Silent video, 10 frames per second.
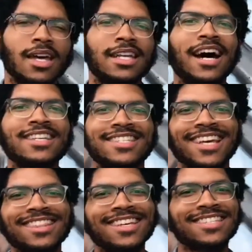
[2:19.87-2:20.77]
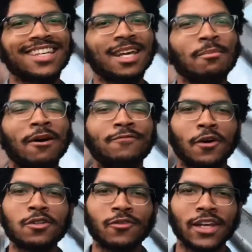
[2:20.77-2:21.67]
Now I said this in my
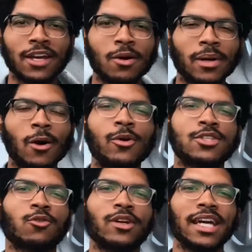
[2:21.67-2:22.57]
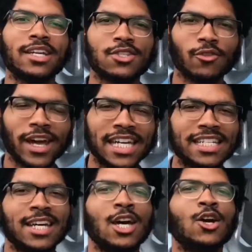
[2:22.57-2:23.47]
first video, but I want to reiterate,
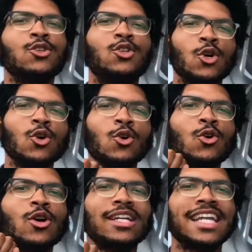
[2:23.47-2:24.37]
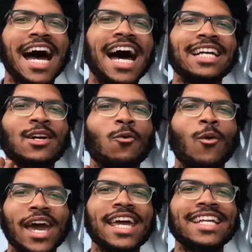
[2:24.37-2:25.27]
do not
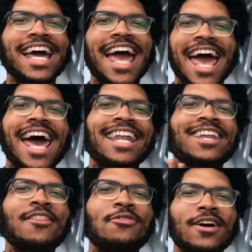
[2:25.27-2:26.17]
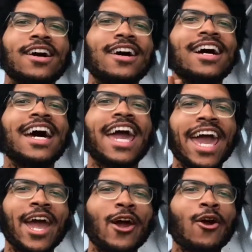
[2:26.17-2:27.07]
wait at the
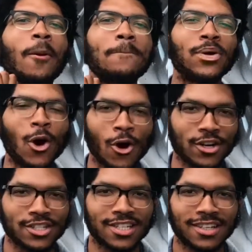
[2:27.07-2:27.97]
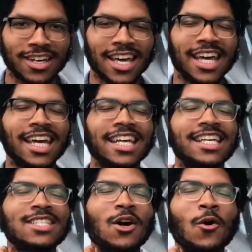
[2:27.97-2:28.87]
airport. It
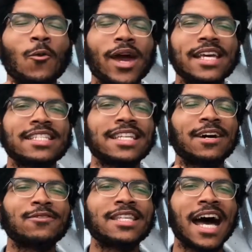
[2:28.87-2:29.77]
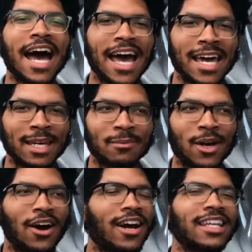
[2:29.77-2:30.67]
is a waste of time.
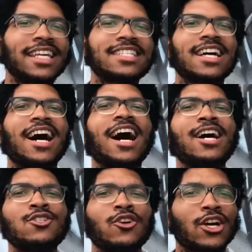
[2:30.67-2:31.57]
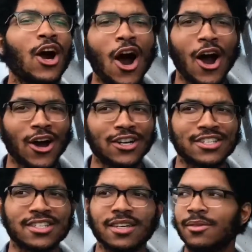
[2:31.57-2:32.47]
There are at least 100
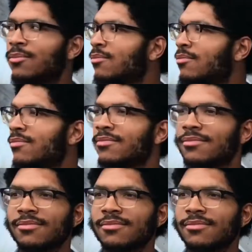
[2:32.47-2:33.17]
cars.